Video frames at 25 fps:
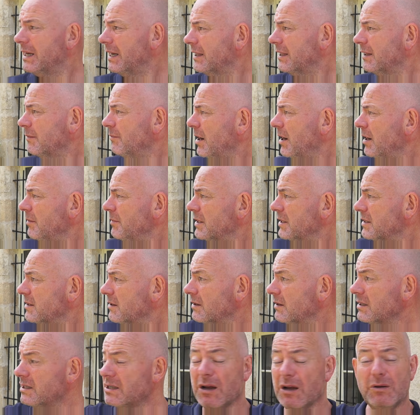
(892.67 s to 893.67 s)
At the moment, it's got
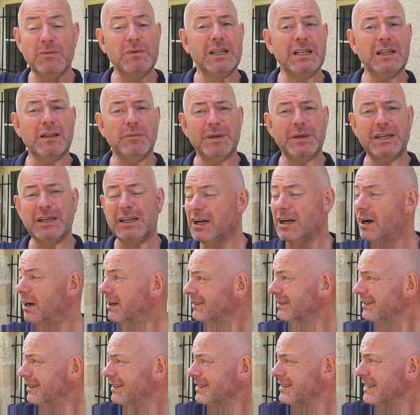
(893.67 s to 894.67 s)
its own little bit of
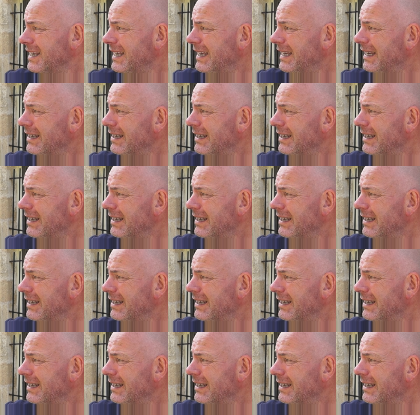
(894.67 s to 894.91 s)
garden that's here.